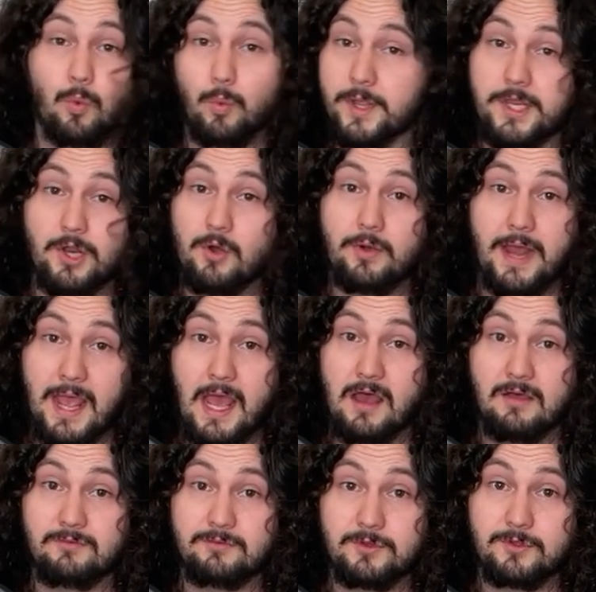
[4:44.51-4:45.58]
we don't
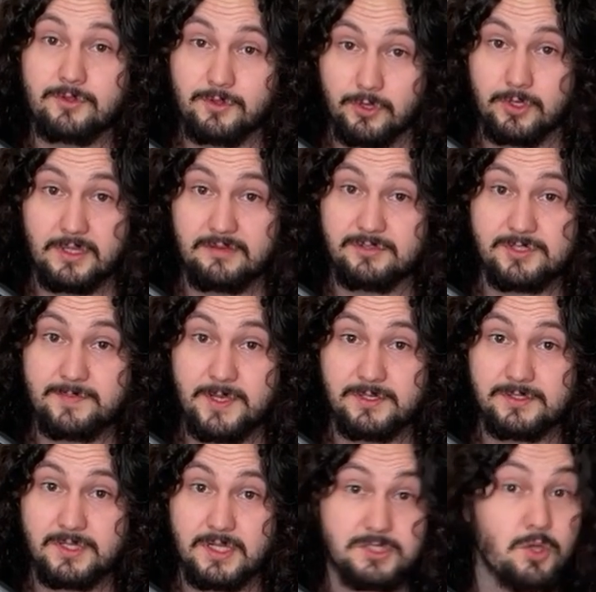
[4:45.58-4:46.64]
have third level
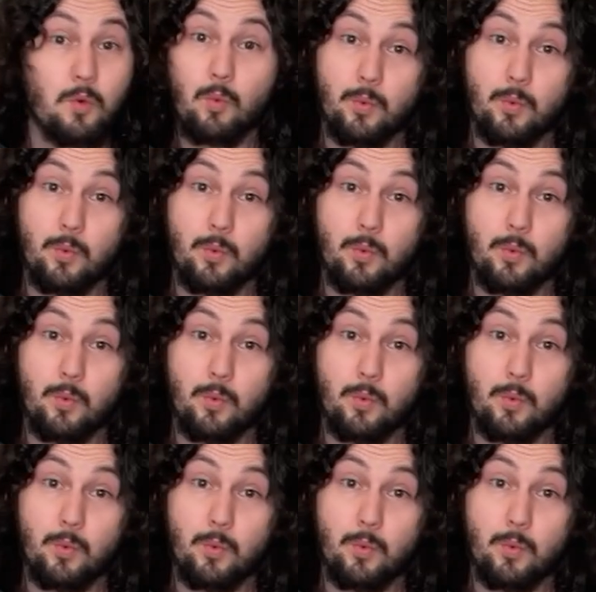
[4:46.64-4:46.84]
spell slots.